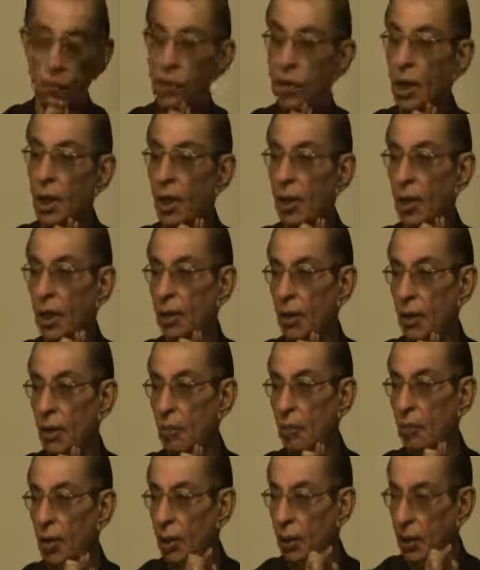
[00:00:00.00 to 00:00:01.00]
which are
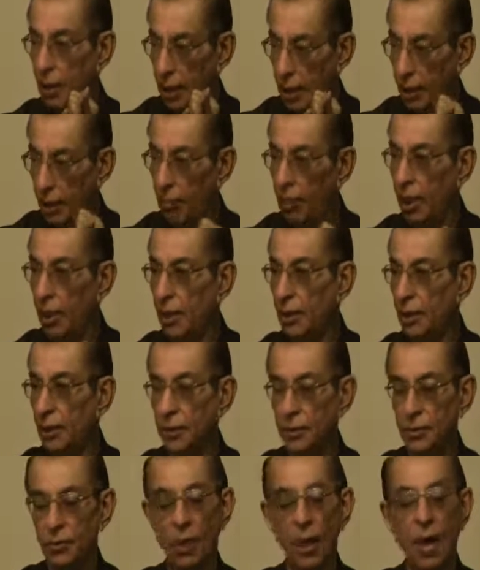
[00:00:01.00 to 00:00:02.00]
nothing but
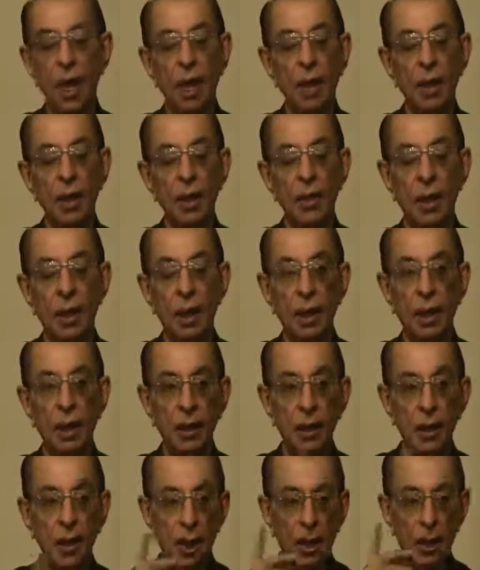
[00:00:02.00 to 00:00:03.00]
chemicals. They
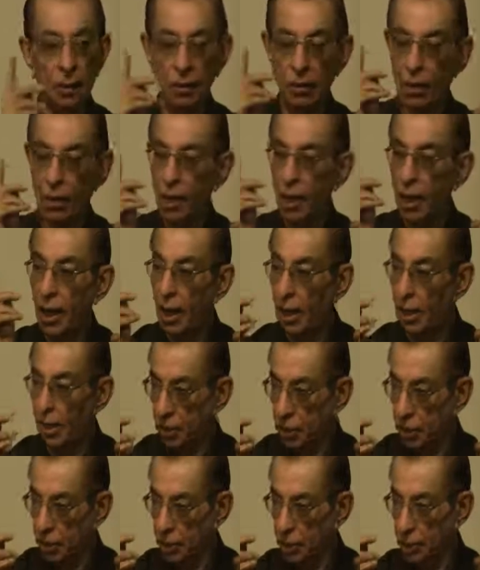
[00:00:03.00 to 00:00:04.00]
contain
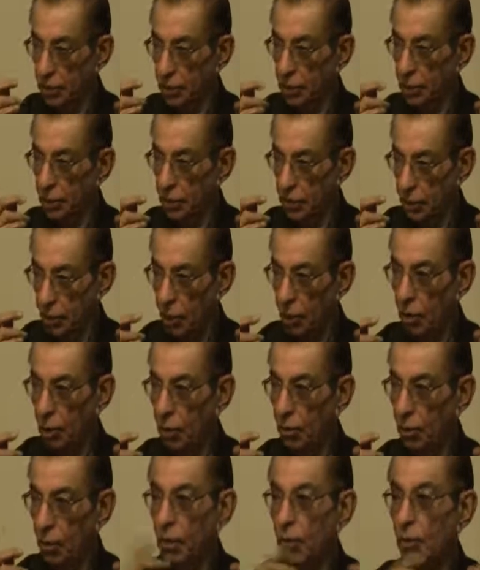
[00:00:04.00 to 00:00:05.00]
colors, you
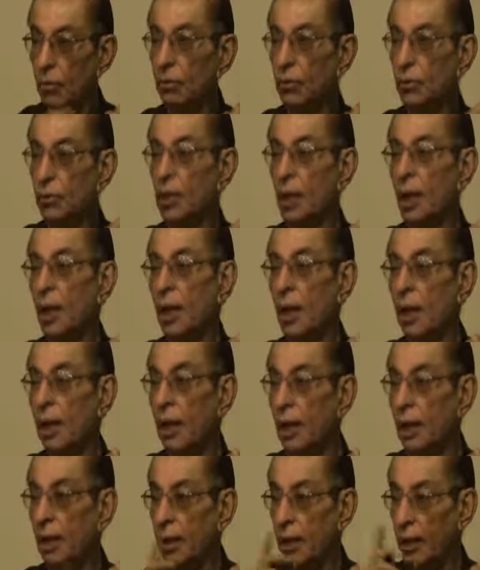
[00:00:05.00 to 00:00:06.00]
know, which are
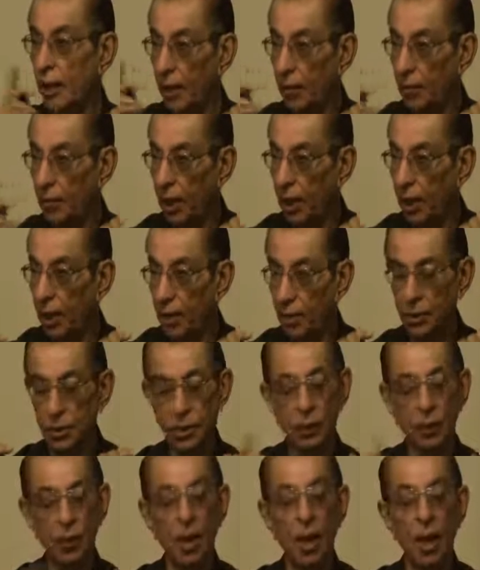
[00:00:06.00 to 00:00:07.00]
again
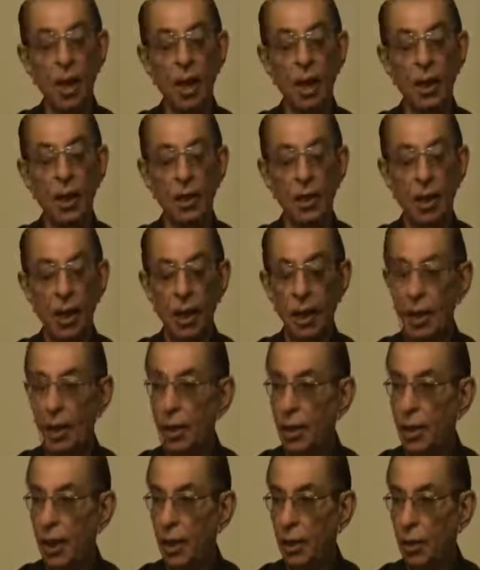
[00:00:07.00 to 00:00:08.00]
chemicals. They
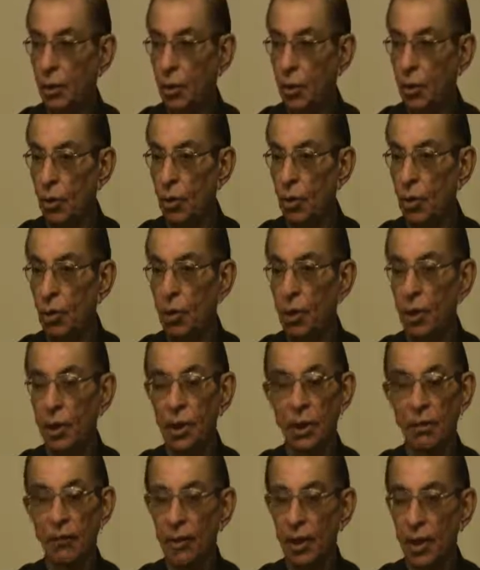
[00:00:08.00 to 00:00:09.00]
contain, you know,
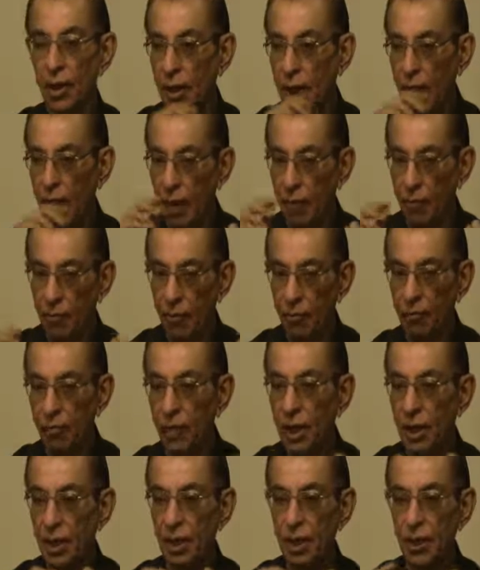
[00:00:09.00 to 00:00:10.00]
different type
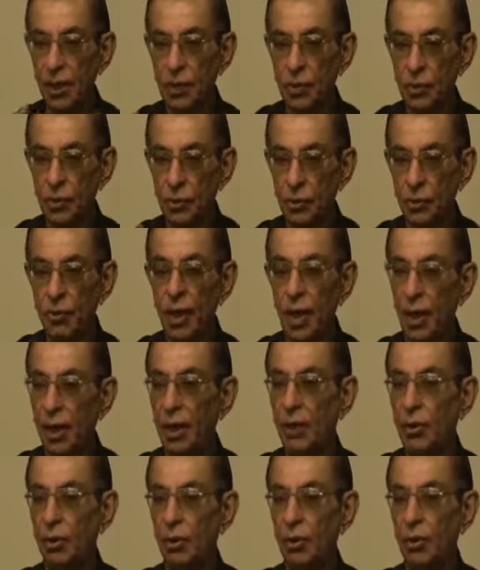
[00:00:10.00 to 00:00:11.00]
of materials to
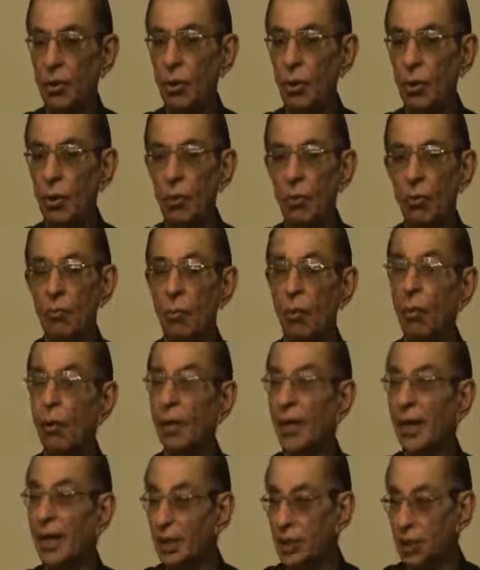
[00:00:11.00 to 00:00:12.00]
make it, you know,
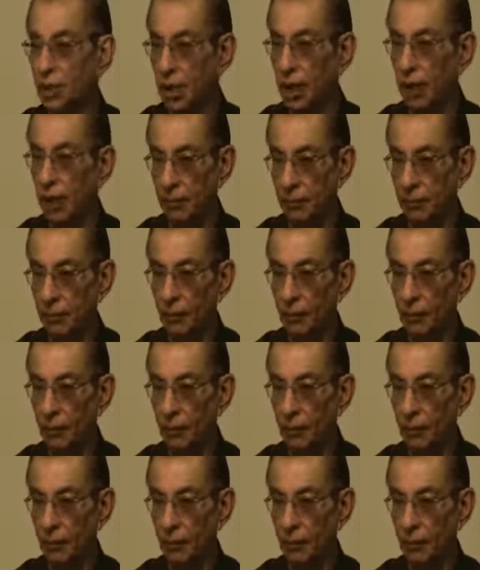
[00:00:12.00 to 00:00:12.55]
more tasty